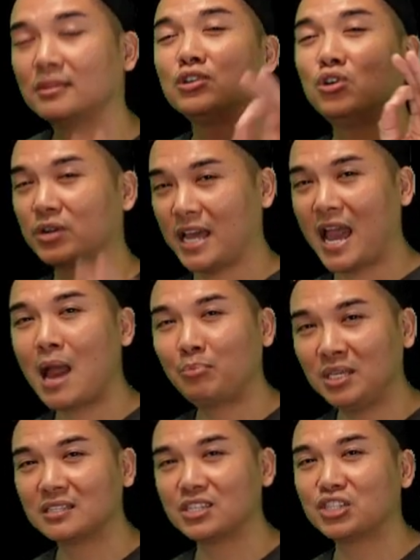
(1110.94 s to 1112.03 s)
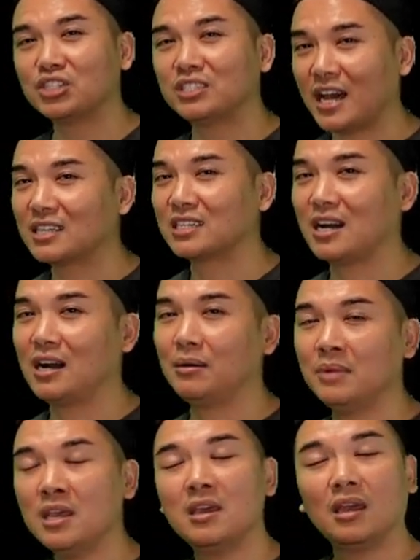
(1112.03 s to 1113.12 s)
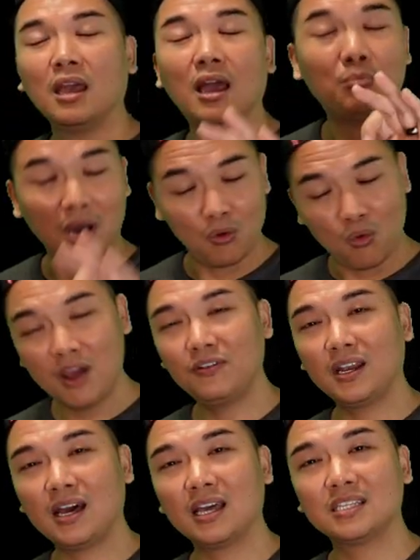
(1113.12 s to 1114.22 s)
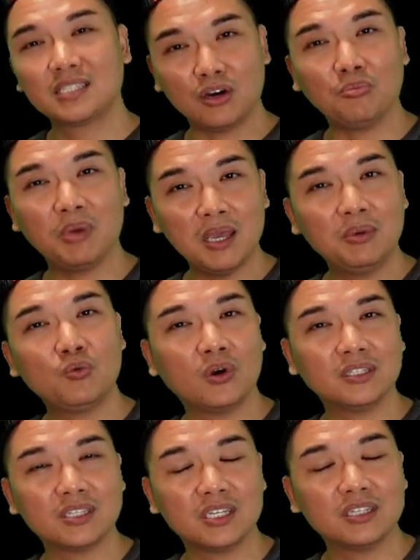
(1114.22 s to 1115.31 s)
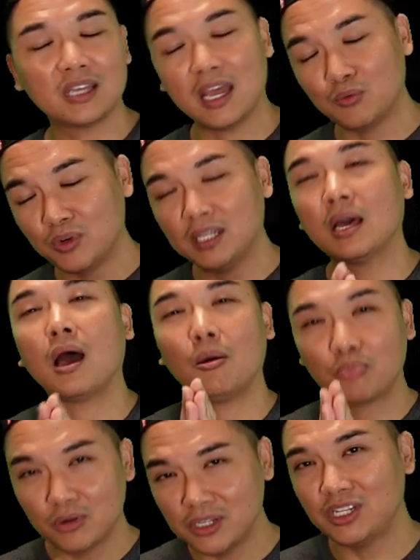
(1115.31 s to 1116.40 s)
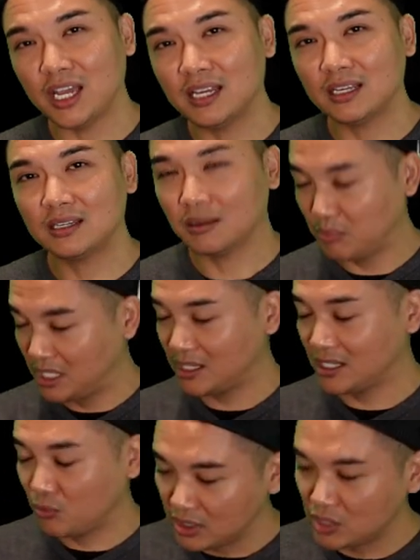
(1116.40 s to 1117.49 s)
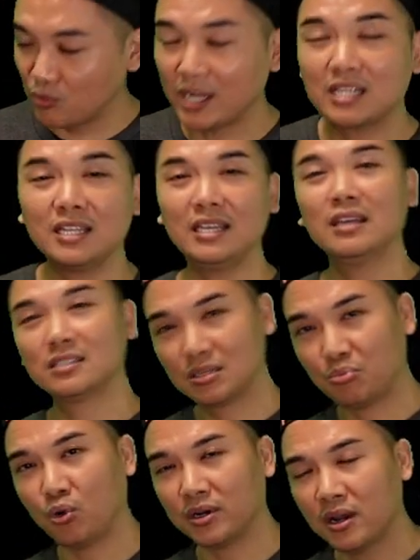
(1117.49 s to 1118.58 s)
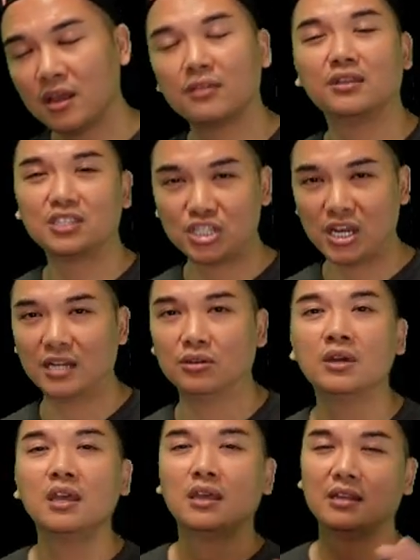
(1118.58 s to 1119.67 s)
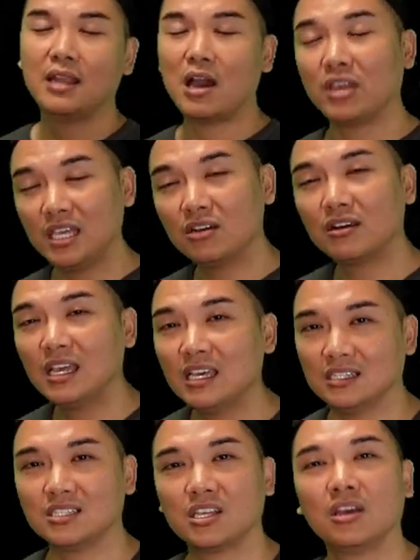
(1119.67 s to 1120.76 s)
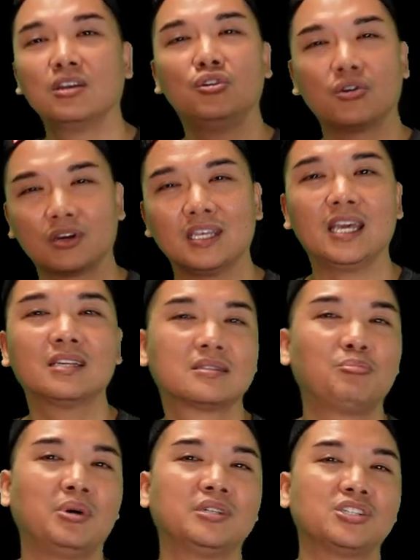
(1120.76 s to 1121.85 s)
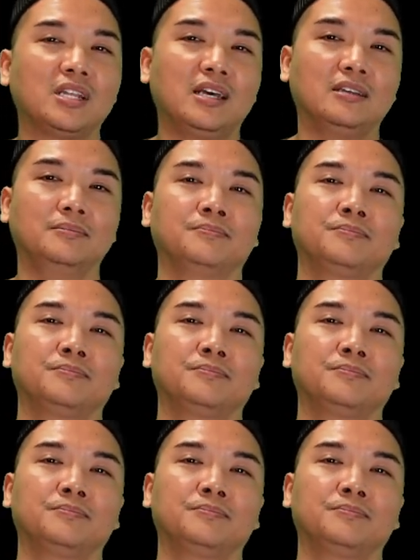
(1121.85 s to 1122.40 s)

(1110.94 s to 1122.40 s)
go to happyaddition.com. My wife and I sell baby onesies and we'd appreciate it because it would directly support the channel. Now here is your guess the punchline.